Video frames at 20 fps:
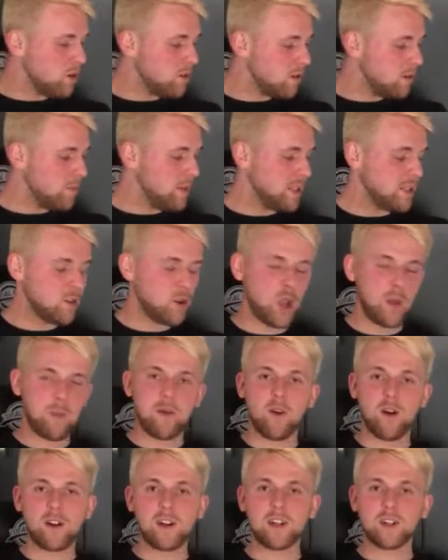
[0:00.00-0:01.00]
I mean, don't get me
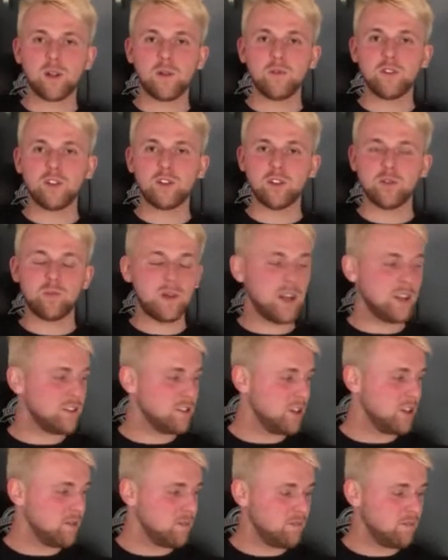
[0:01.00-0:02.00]
wrong, I'd love to just be able
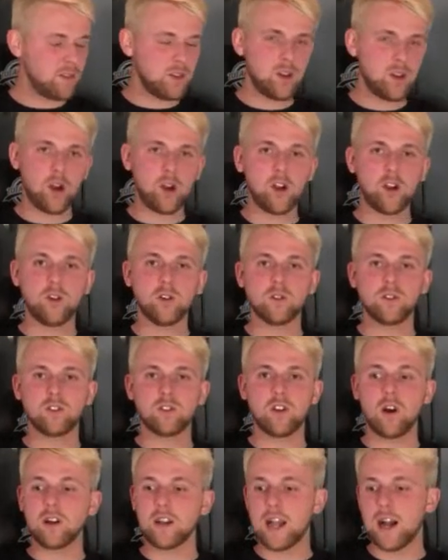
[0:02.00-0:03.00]
to knock a good
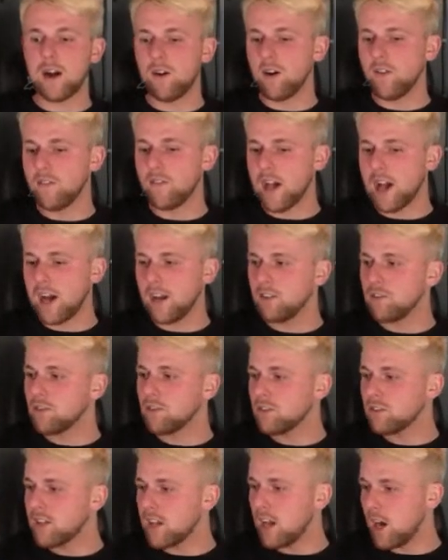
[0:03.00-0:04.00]
song out on that and
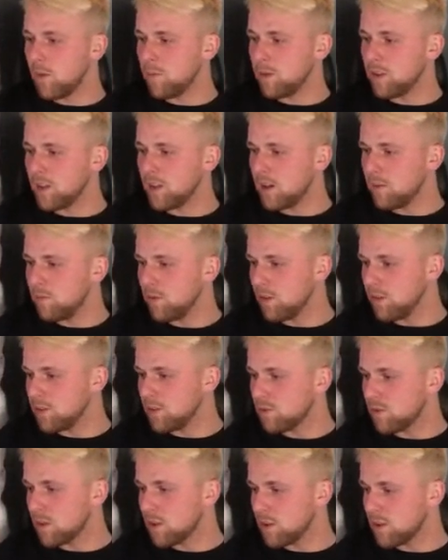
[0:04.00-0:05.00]
just get on with it, but it's
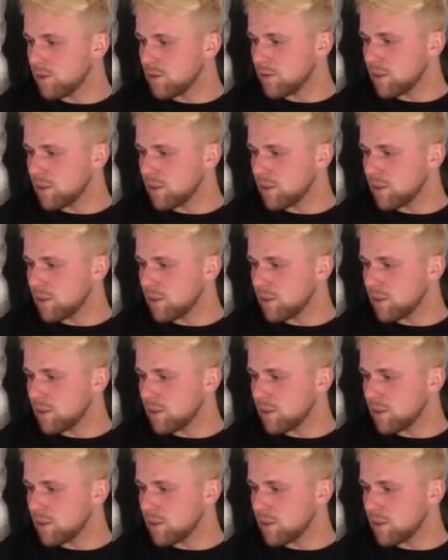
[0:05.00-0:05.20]
one of those